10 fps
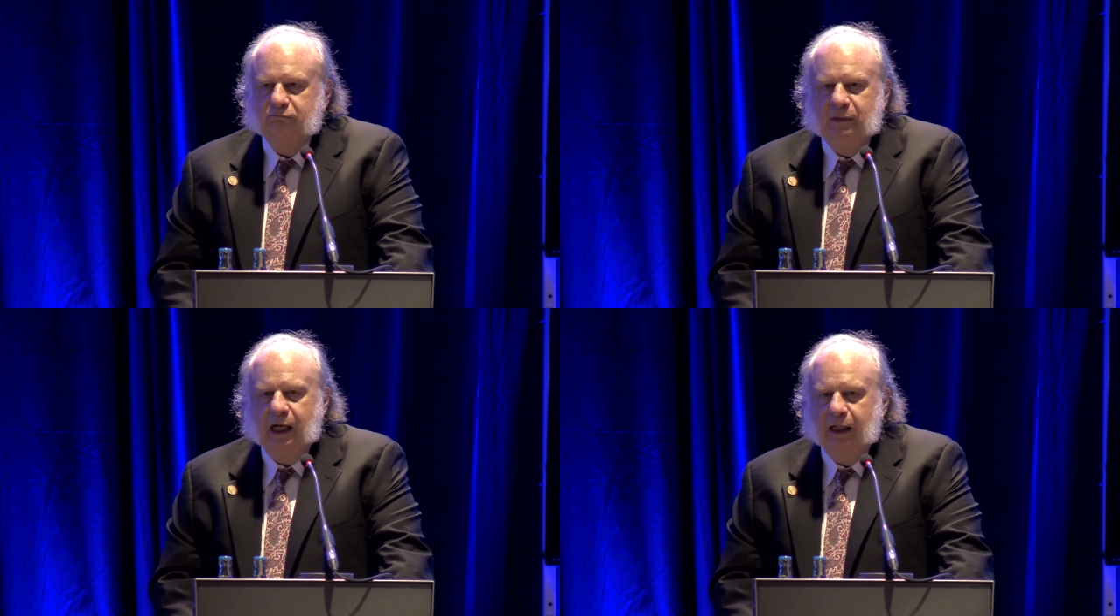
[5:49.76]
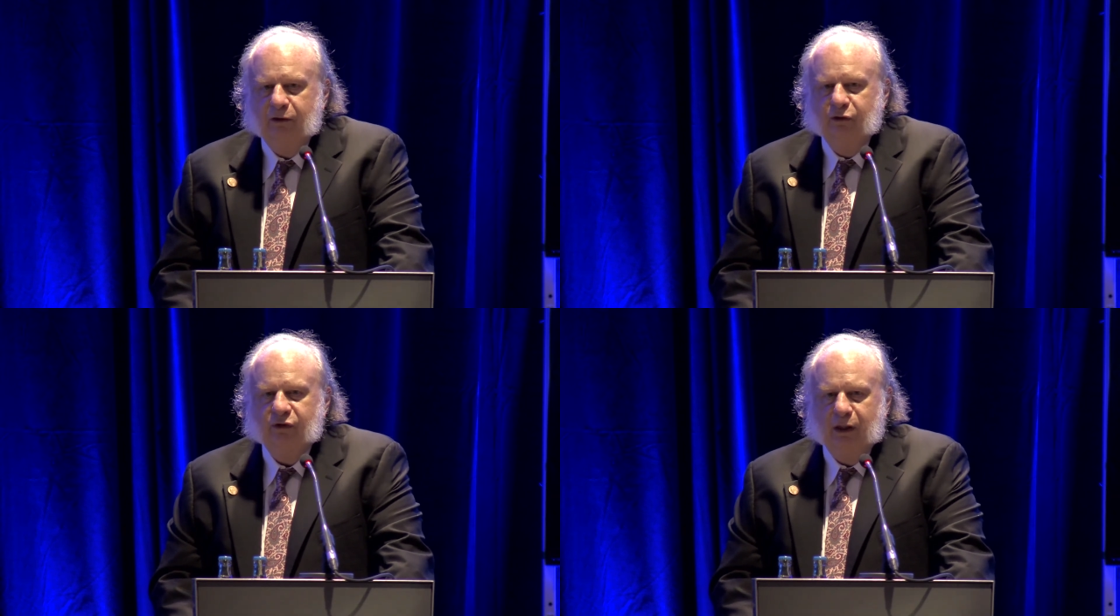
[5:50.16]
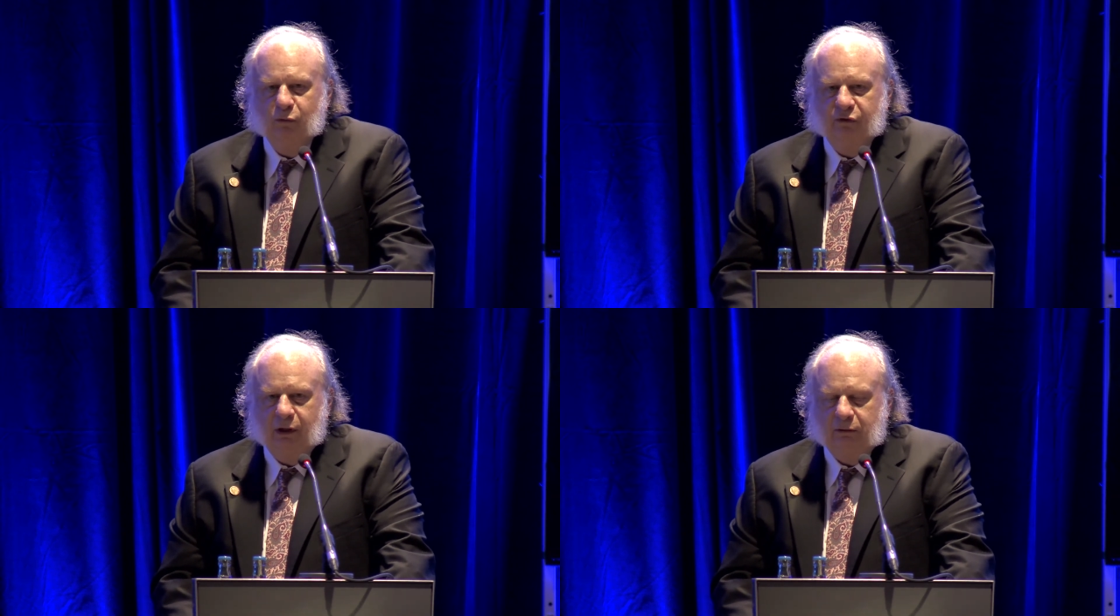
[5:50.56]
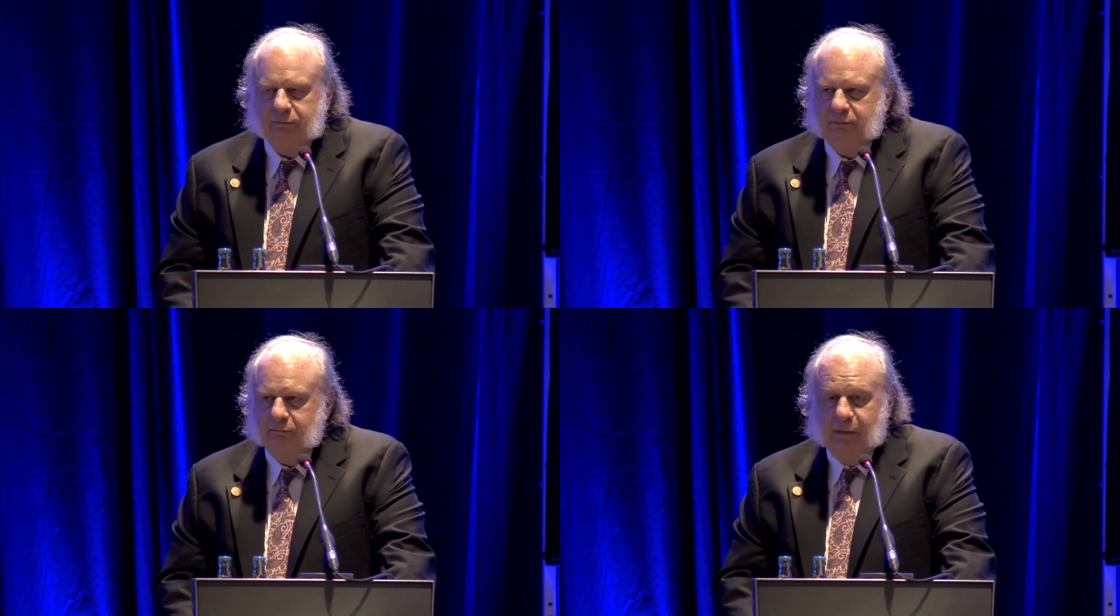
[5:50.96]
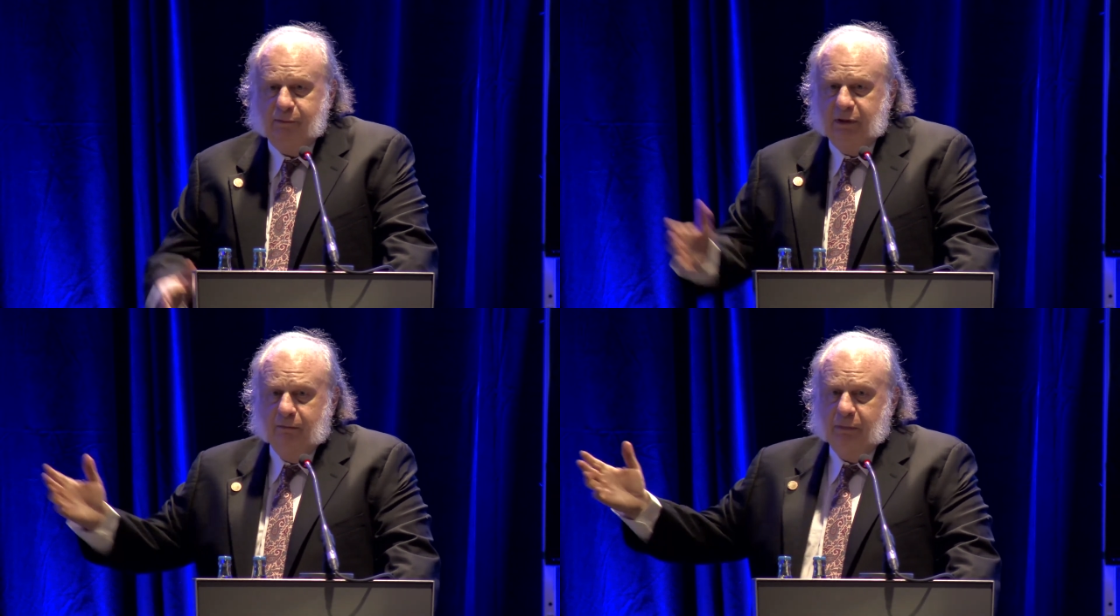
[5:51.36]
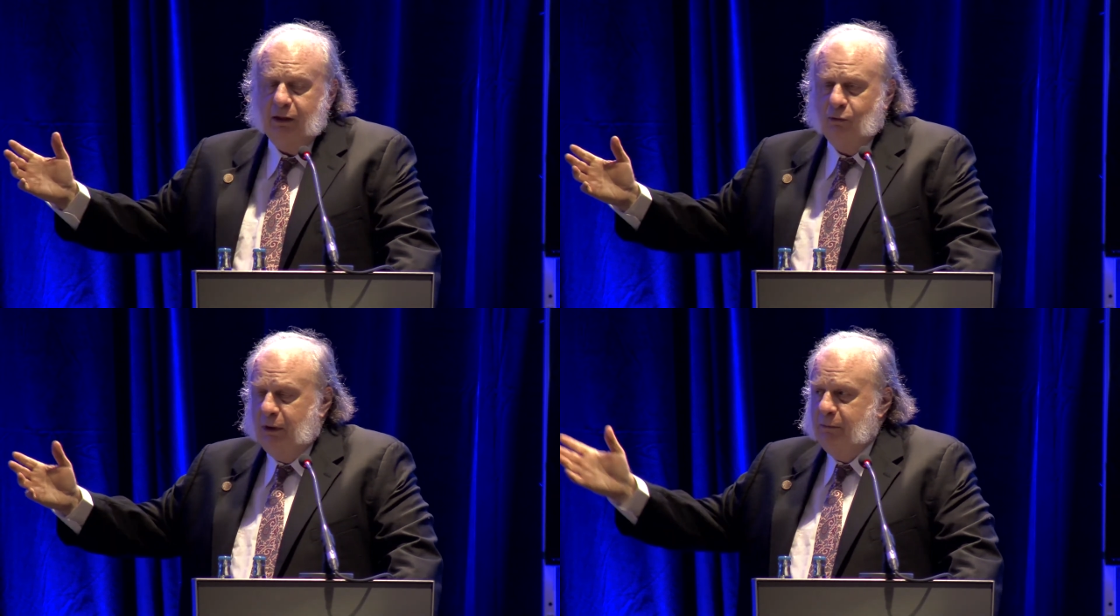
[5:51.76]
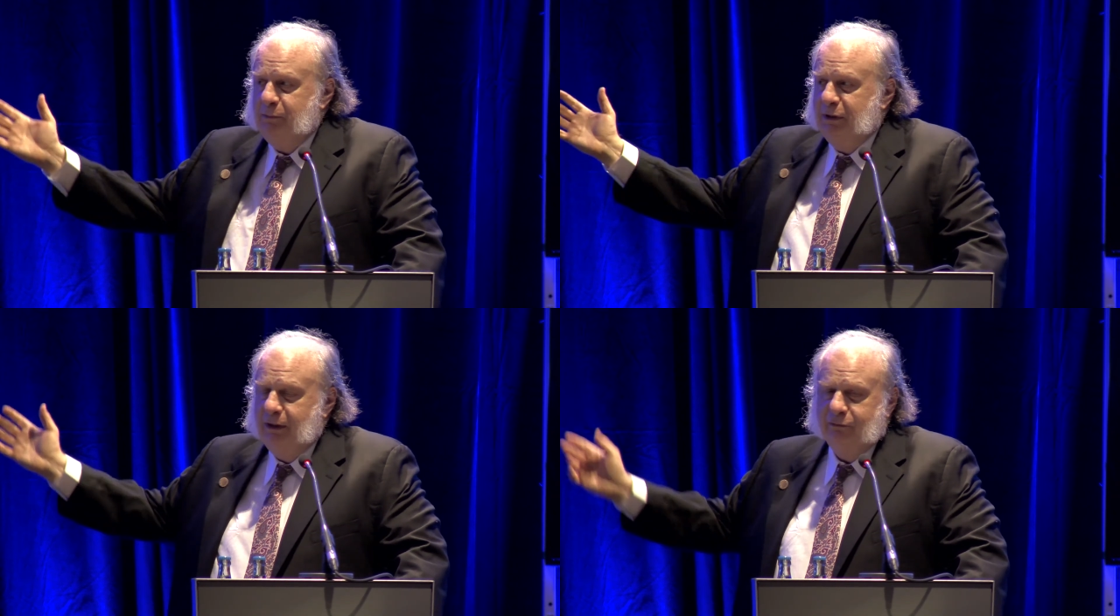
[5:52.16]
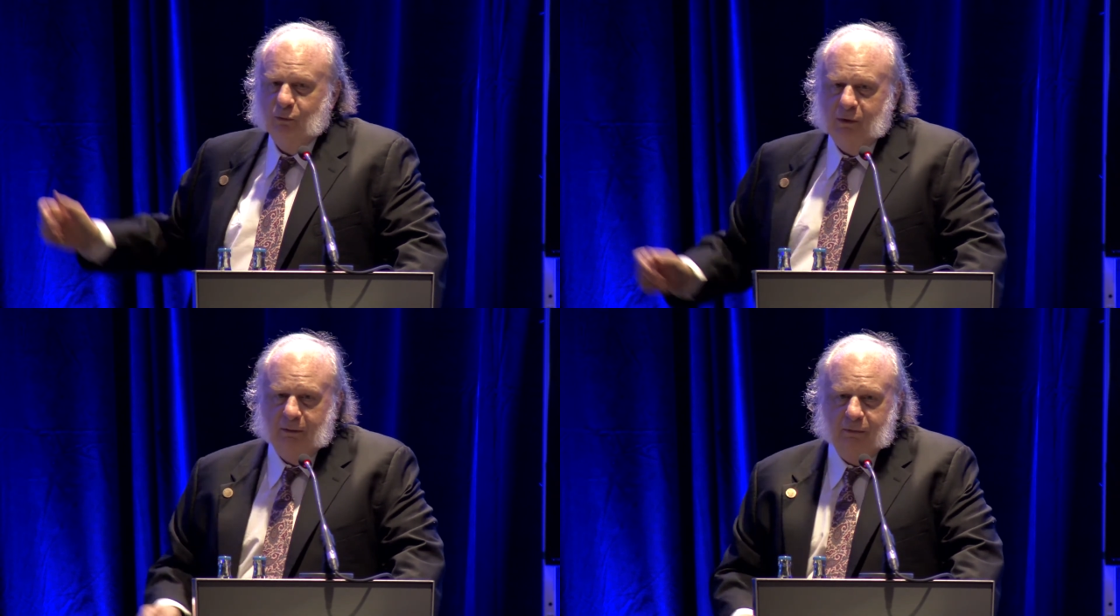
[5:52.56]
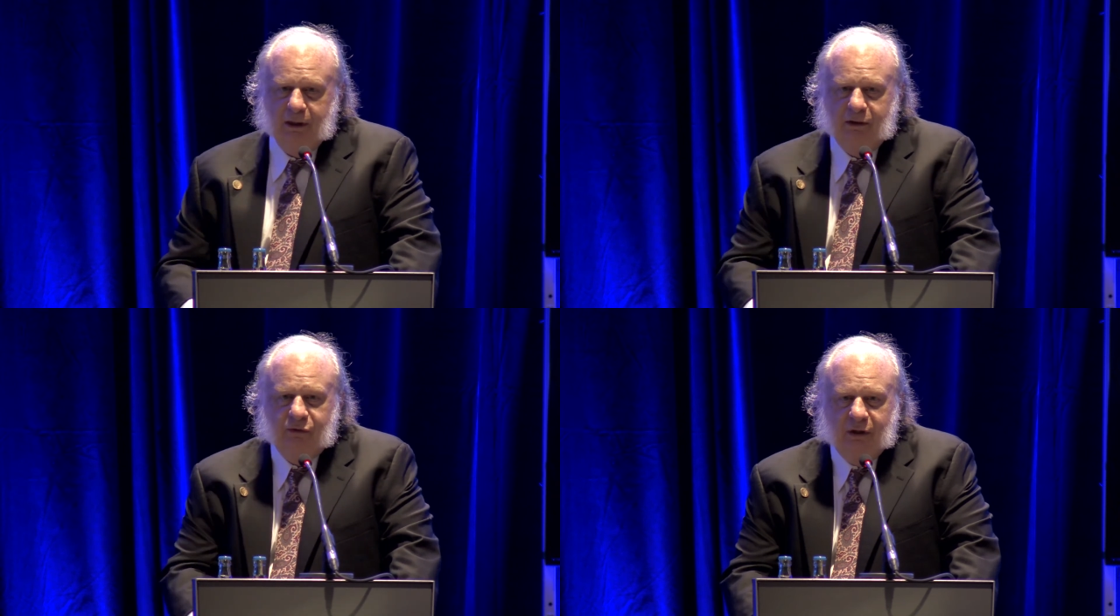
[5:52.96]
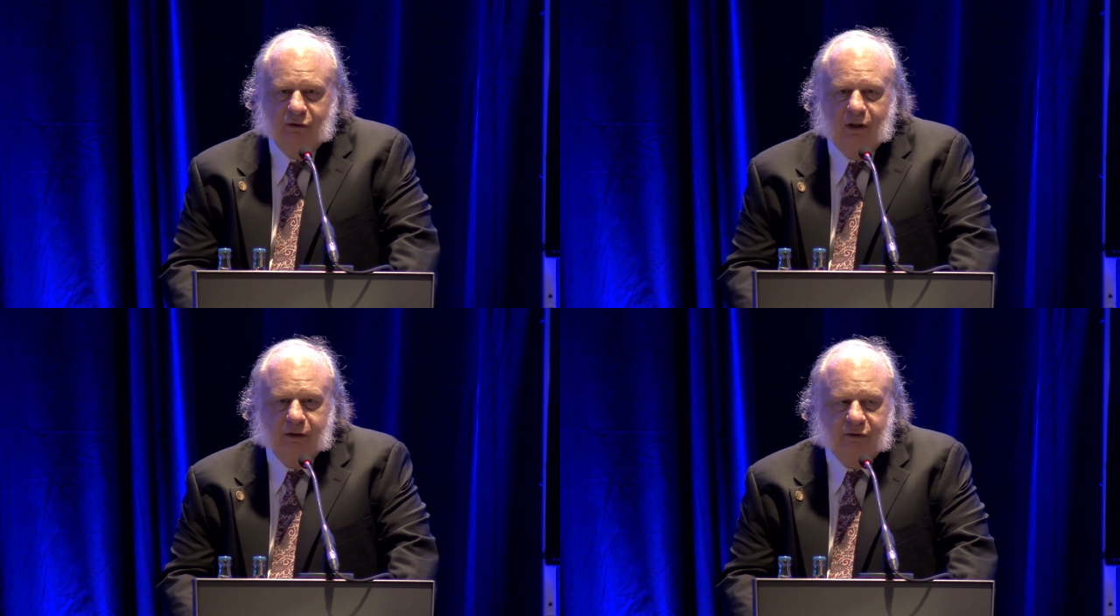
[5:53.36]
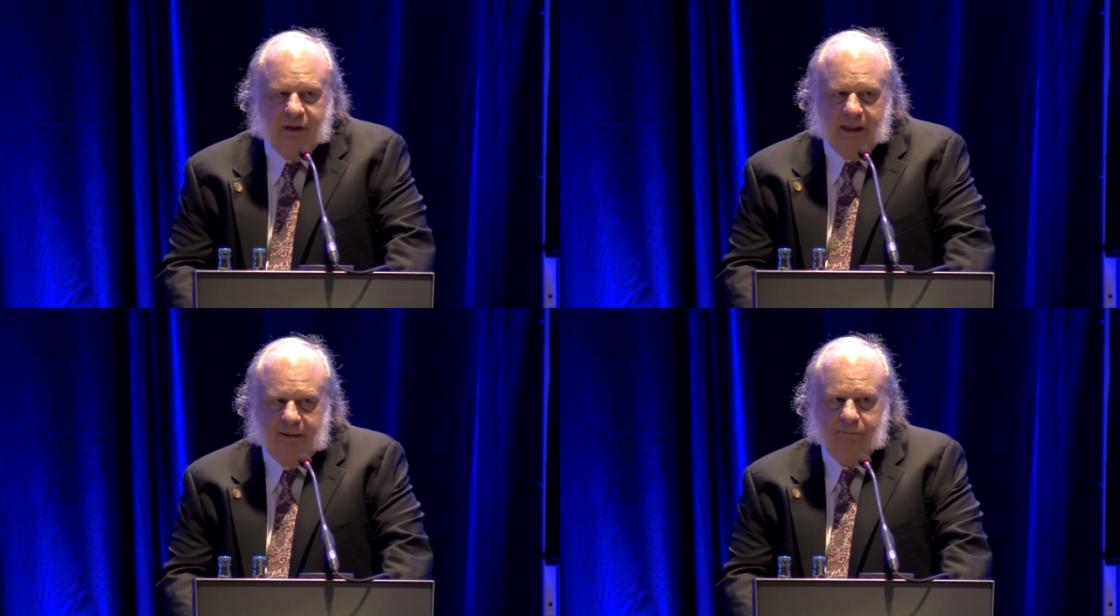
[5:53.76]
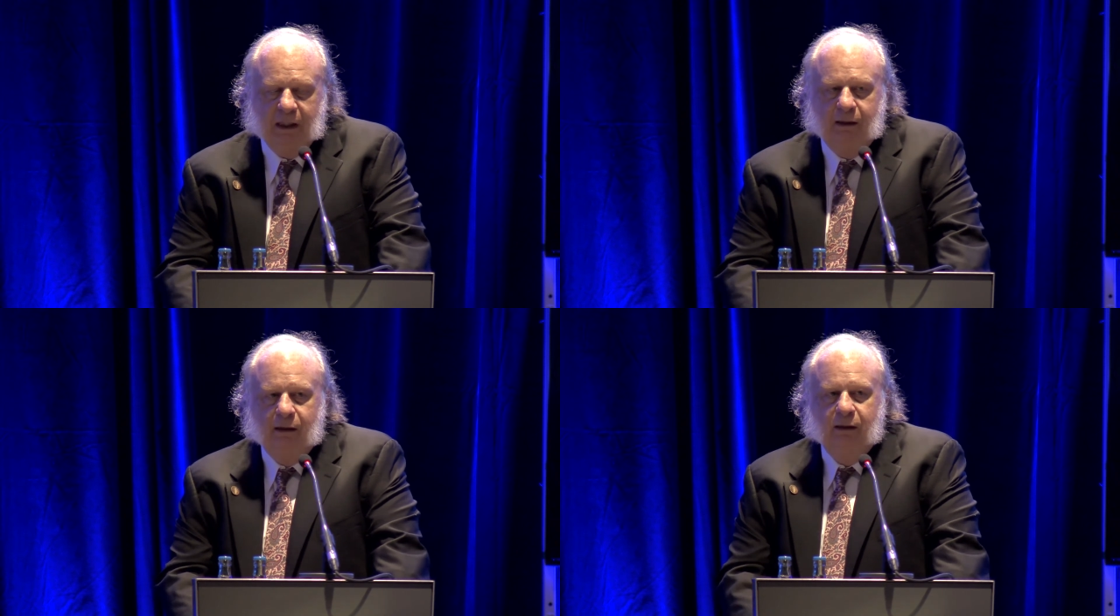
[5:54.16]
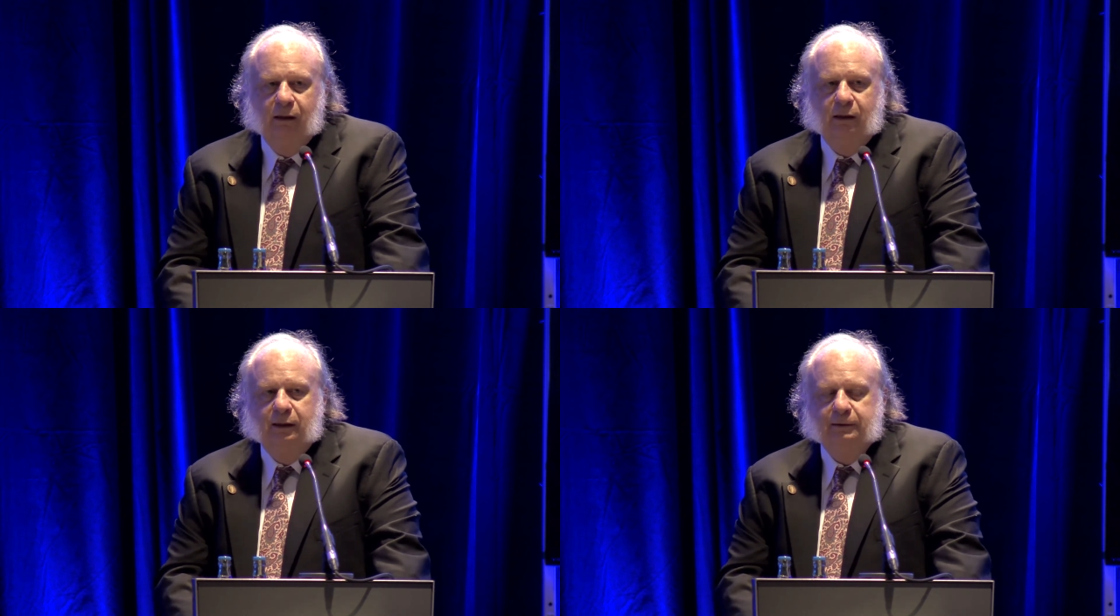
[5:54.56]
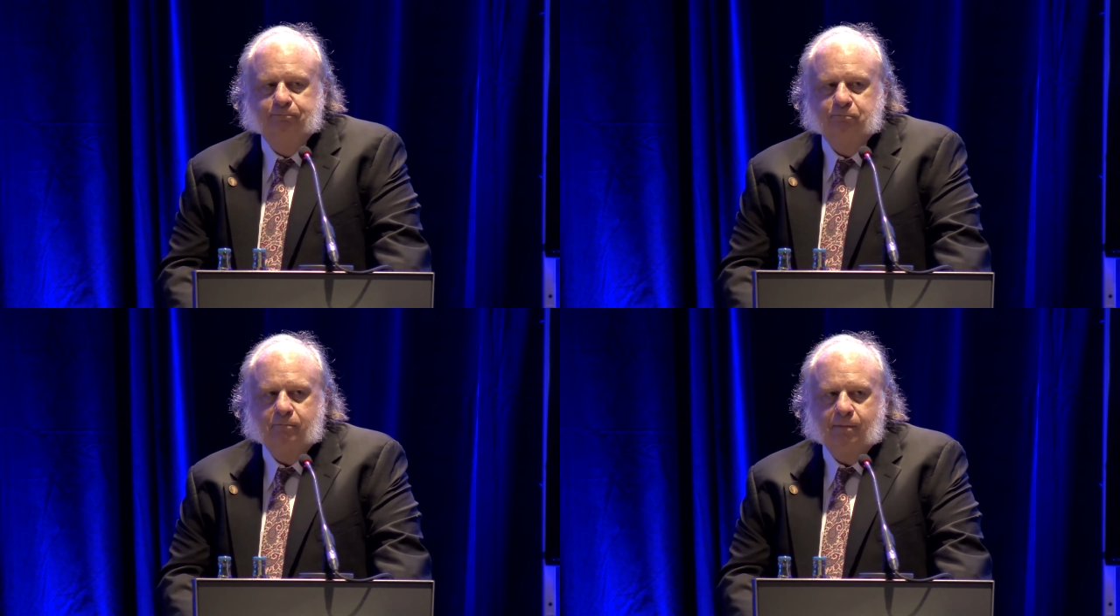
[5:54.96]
not had the same result. Maybe a better one, maybe a different one, but it's hard to see that. But